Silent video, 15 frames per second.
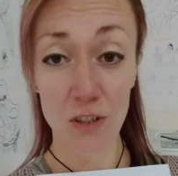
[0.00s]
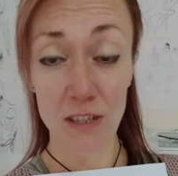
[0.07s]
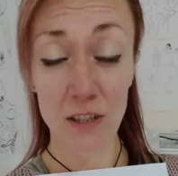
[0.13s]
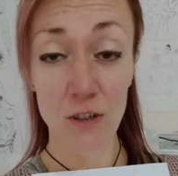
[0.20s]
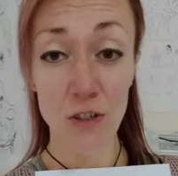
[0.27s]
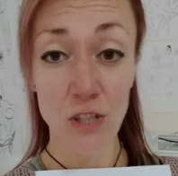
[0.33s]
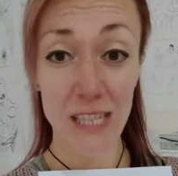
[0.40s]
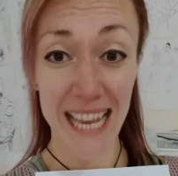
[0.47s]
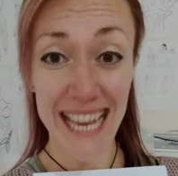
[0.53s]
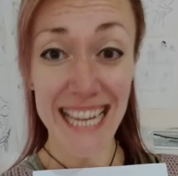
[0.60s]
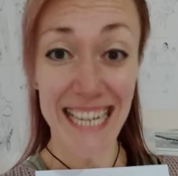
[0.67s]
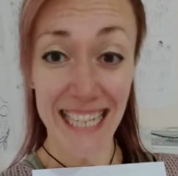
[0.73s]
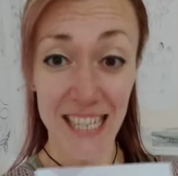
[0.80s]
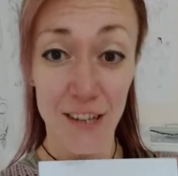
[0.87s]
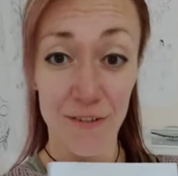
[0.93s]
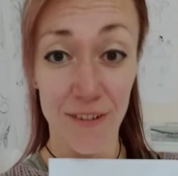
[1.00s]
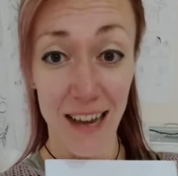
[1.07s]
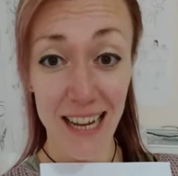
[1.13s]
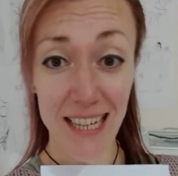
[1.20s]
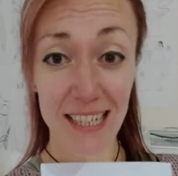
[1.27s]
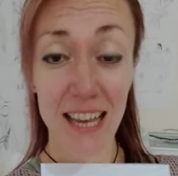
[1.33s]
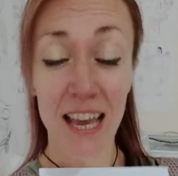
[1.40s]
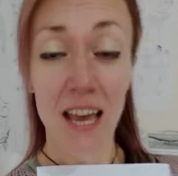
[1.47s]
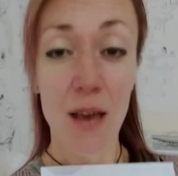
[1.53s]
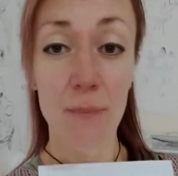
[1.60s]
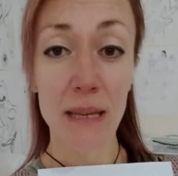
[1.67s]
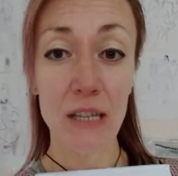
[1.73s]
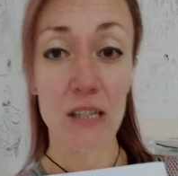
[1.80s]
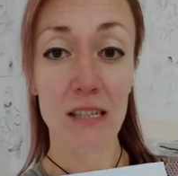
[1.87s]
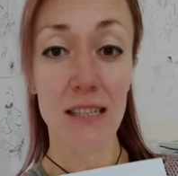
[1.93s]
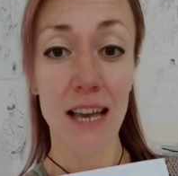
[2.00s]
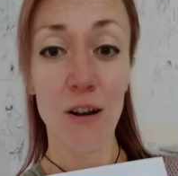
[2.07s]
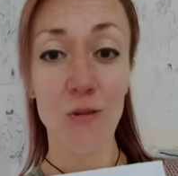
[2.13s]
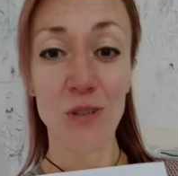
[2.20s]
It's good to eat fat because that